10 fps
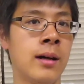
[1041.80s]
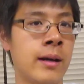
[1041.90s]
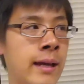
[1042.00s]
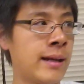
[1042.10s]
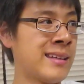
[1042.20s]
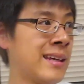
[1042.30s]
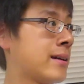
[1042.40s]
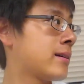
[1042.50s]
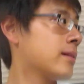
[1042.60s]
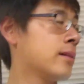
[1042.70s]
and I think
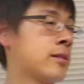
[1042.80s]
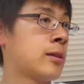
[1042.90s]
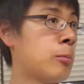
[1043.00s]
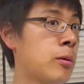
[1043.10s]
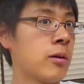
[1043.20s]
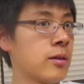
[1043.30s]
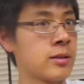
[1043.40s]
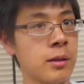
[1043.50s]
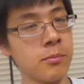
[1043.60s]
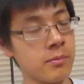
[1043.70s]
some of uh,
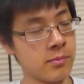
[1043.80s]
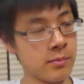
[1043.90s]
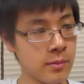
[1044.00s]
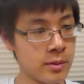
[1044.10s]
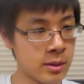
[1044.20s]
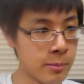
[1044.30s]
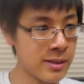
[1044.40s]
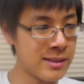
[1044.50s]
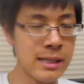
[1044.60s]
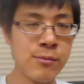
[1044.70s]
some some of
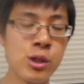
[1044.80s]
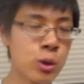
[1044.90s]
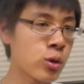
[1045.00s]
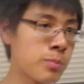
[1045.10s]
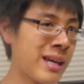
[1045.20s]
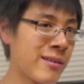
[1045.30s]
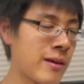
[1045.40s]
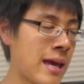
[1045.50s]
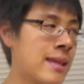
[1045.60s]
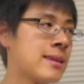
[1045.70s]
the TV shows may have
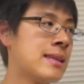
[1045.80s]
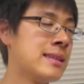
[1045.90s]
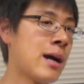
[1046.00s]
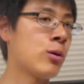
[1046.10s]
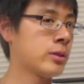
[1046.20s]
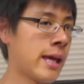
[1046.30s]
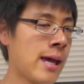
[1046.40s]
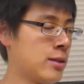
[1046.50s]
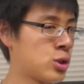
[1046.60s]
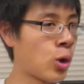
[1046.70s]
hit the nail on the
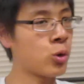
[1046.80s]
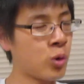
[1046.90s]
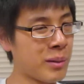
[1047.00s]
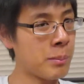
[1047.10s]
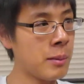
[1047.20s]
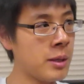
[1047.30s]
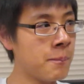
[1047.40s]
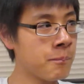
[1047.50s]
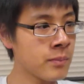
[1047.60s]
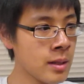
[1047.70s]
head. Star Trek, maybe
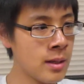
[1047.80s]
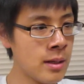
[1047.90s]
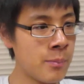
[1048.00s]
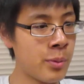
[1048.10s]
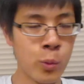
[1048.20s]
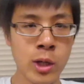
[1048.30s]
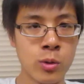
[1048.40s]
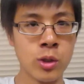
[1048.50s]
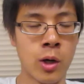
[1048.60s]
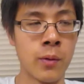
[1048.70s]
but we
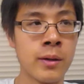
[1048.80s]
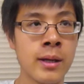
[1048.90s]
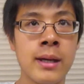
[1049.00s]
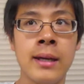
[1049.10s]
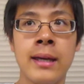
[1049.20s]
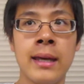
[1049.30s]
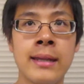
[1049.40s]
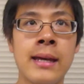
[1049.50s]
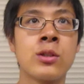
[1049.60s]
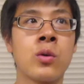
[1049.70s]
don't know, and
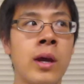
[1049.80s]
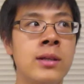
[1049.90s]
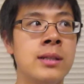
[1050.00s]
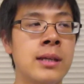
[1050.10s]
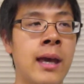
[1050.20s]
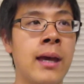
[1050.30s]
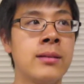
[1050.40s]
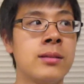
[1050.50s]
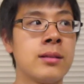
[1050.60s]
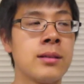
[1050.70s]
that's crazy,
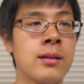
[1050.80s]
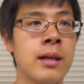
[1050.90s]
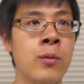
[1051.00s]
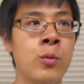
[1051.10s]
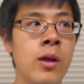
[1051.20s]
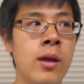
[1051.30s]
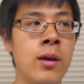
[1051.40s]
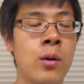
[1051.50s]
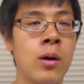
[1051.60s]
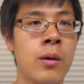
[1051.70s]
and it
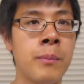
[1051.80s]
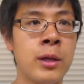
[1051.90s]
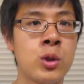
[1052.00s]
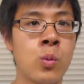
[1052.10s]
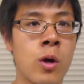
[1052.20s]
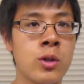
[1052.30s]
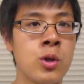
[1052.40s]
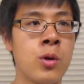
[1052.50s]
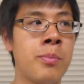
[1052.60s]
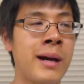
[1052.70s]
really makes you
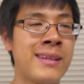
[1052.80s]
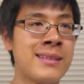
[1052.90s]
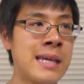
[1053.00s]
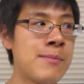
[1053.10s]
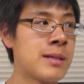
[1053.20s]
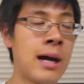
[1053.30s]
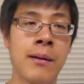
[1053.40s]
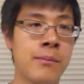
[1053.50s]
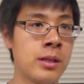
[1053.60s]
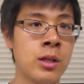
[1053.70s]
wonder. But at the same
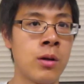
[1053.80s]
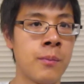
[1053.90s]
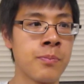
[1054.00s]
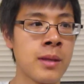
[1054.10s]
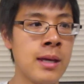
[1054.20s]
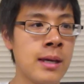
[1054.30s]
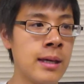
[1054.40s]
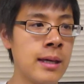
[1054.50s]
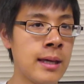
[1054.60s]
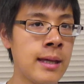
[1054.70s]
time, you know,
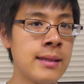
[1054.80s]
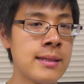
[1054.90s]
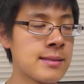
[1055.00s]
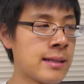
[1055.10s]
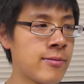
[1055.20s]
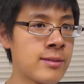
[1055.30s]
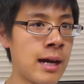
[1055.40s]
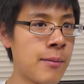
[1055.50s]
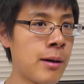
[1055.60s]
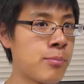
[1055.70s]
in this
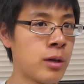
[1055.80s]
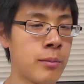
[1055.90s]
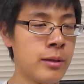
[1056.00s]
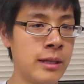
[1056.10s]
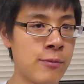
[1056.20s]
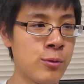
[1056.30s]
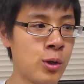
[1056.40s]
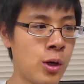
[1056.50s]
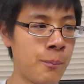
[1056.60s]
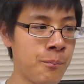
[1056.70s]
lifetime, I'll probably never
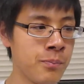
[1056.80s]
know.